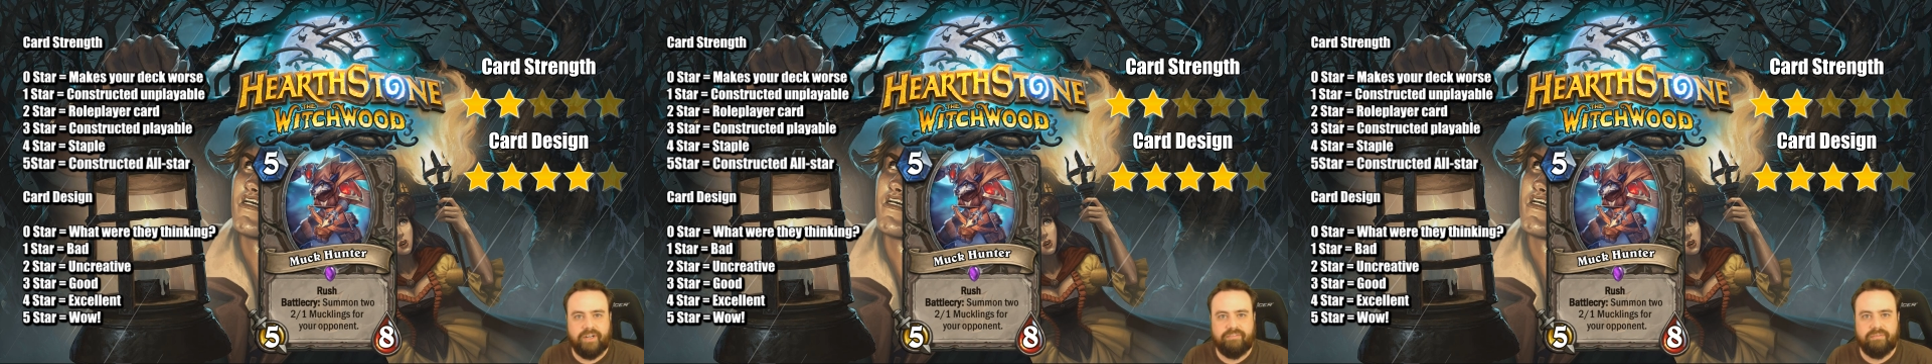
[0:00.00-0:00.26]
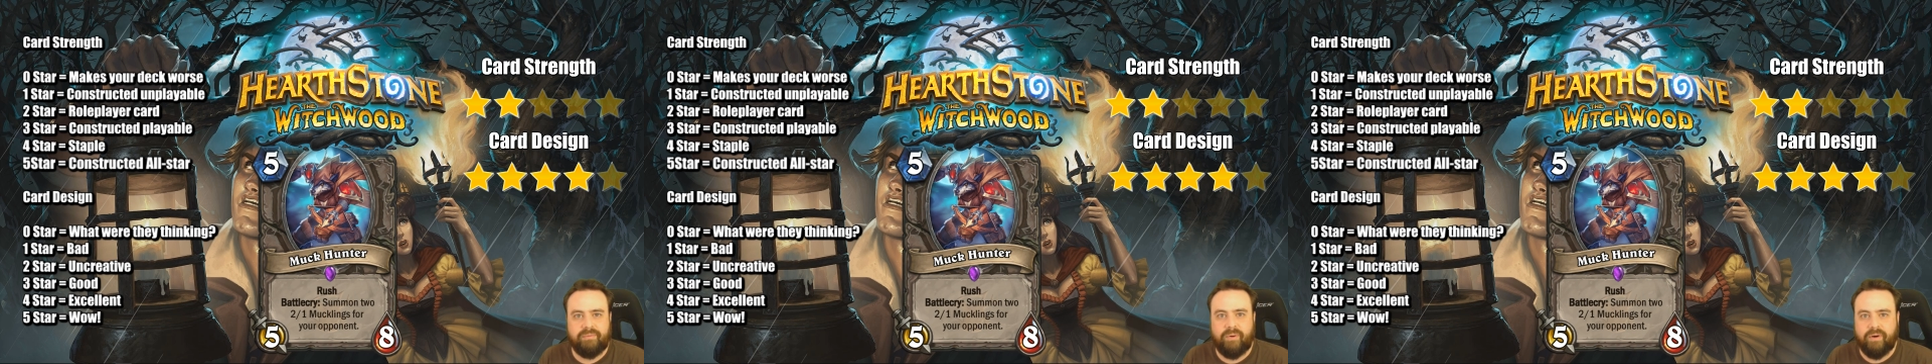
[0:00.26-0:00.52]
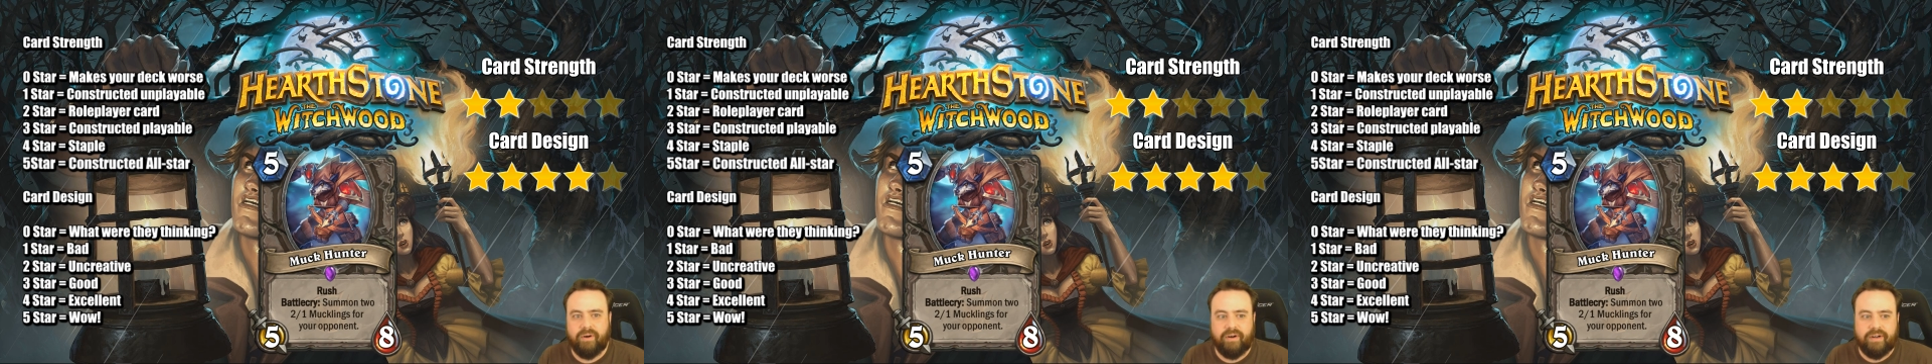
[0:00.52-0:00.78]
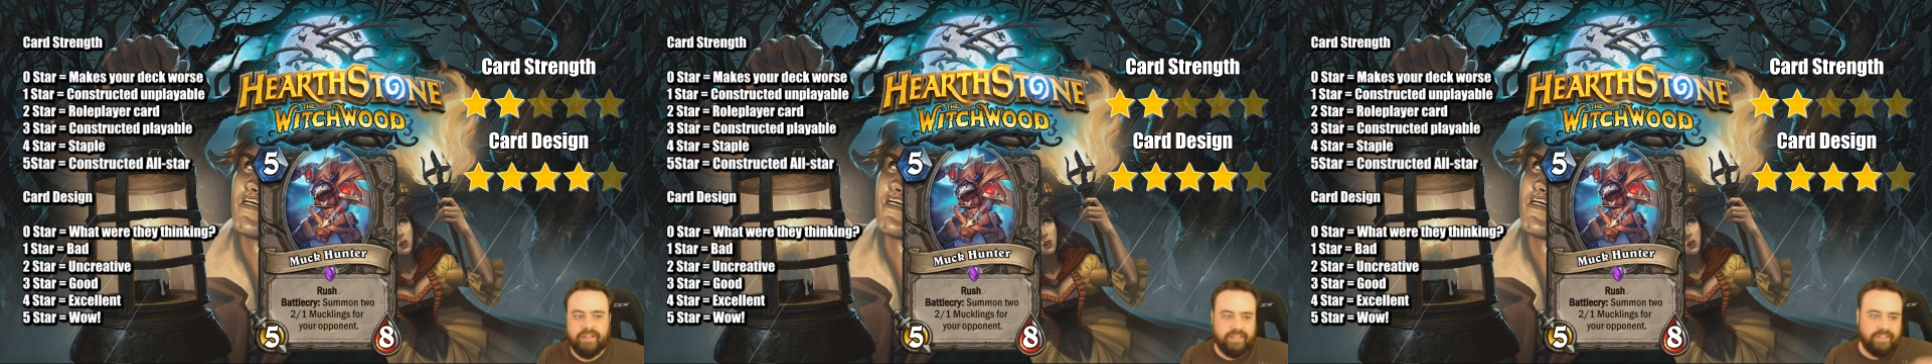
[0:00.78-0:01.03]
even
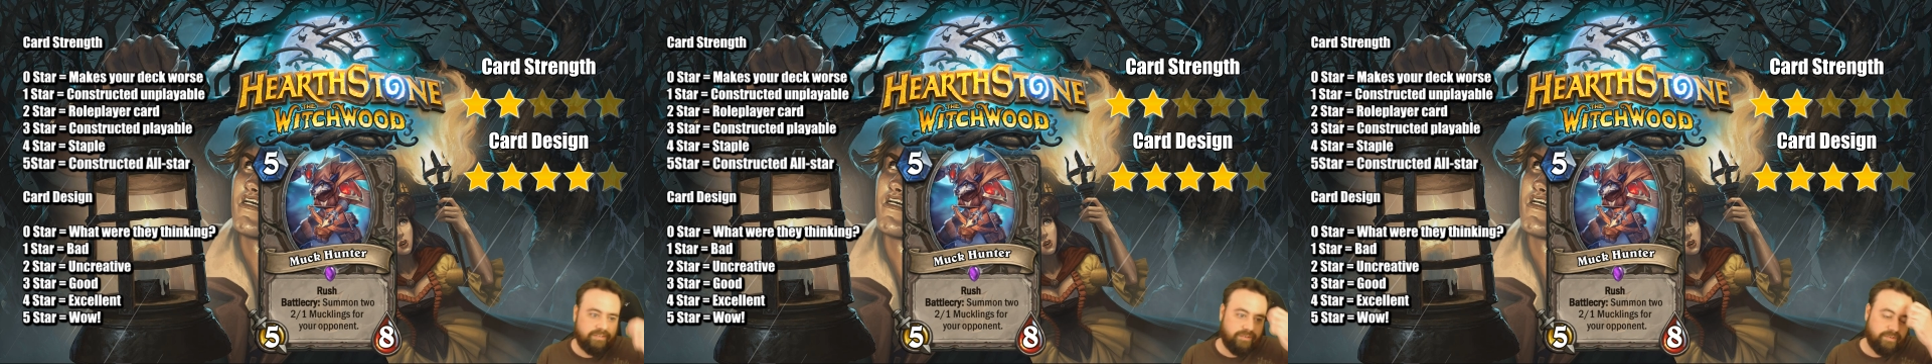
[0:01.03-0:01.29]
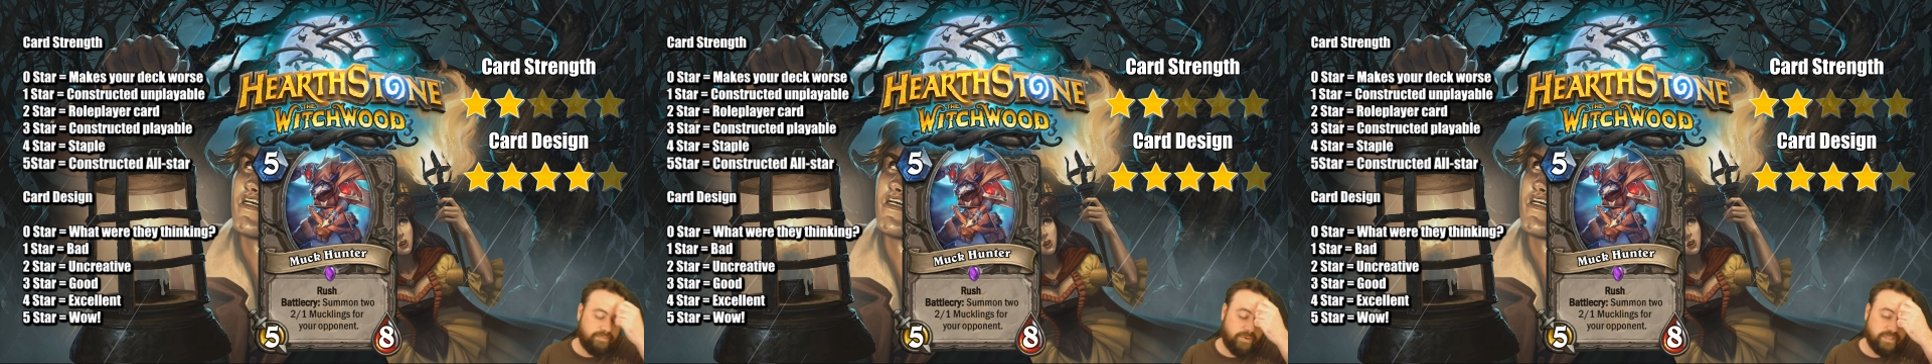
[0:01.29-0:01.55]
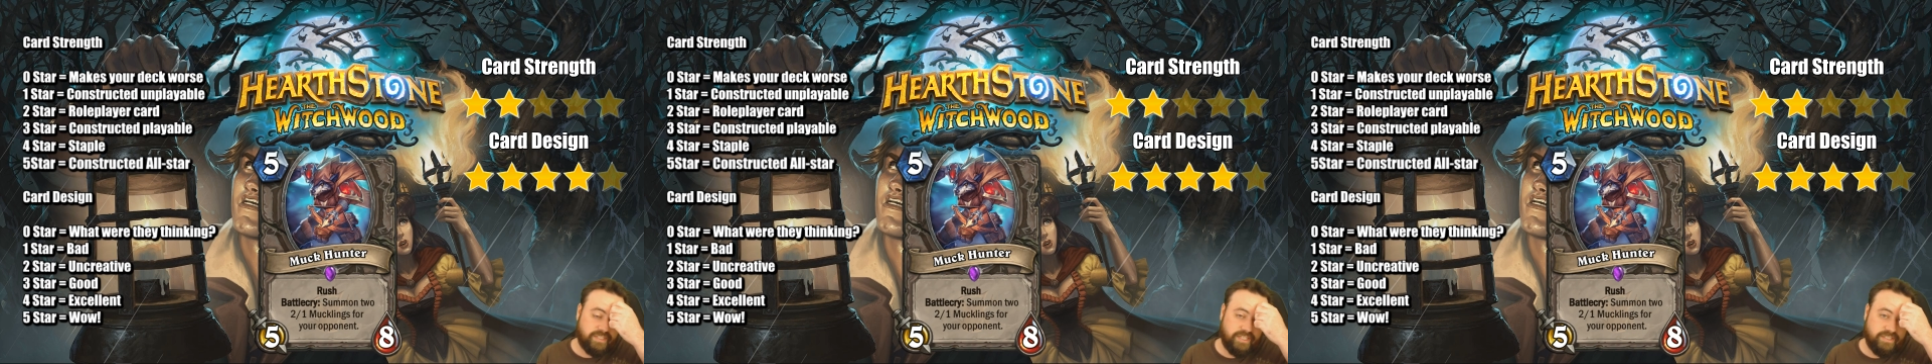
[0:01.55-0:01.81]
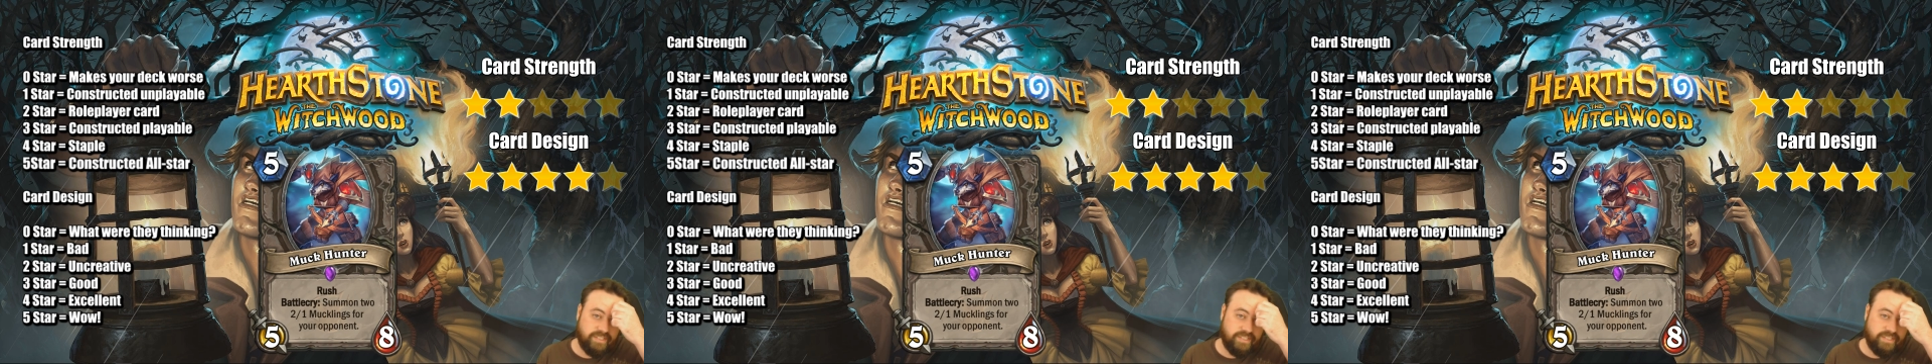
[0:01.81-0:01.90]
more for more synergy